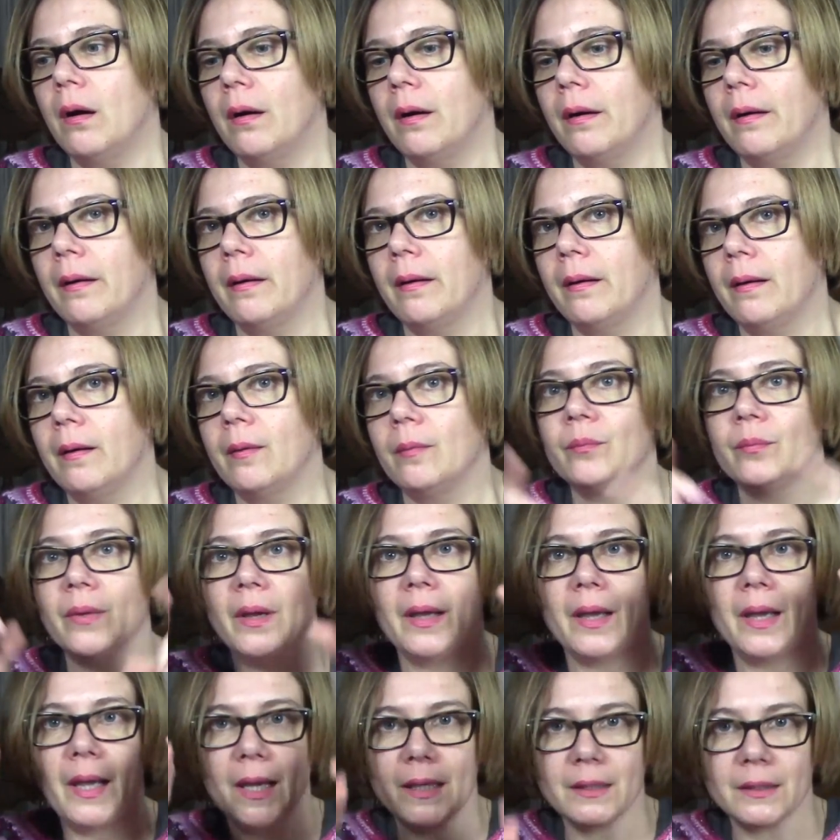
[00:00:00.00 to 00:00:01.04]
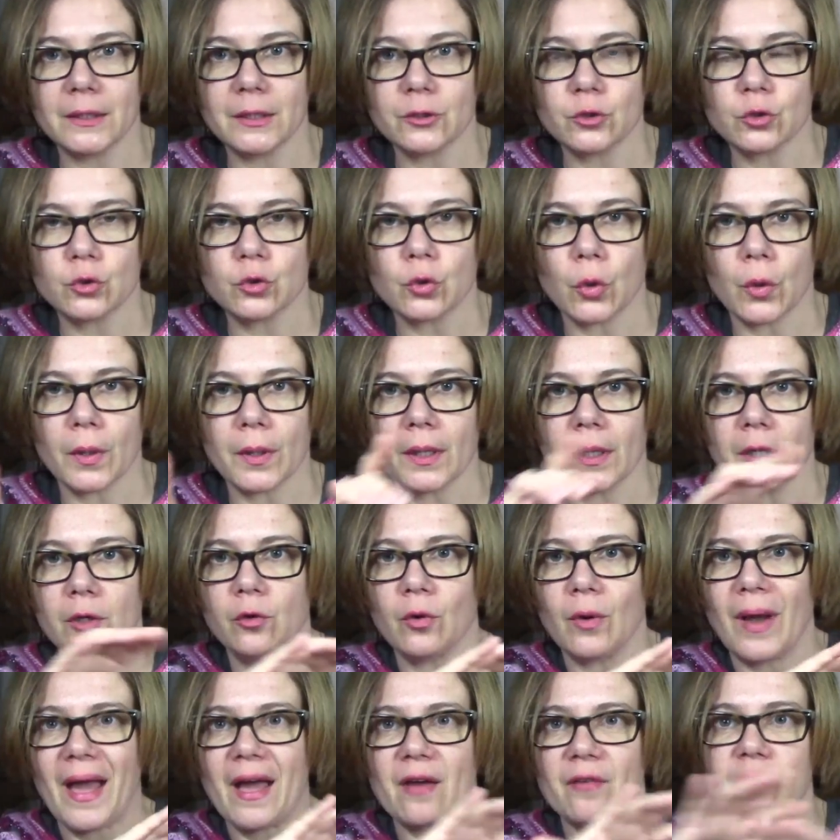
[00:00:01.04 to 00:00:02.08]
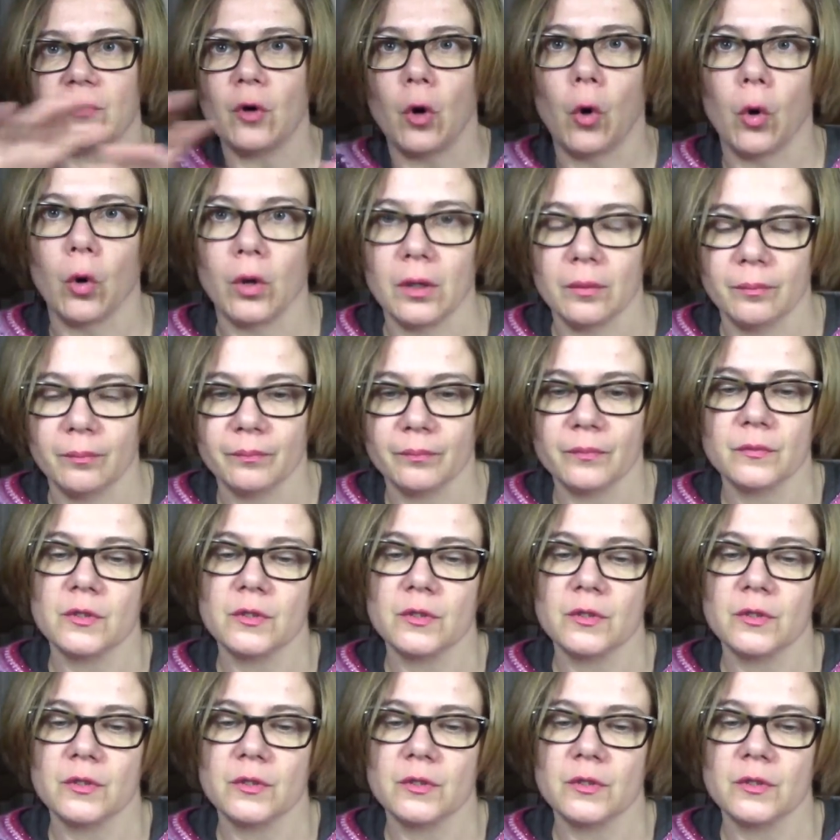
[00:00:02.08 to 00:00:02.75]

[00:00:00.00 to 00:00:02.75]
Uh, in the tutorial you have all.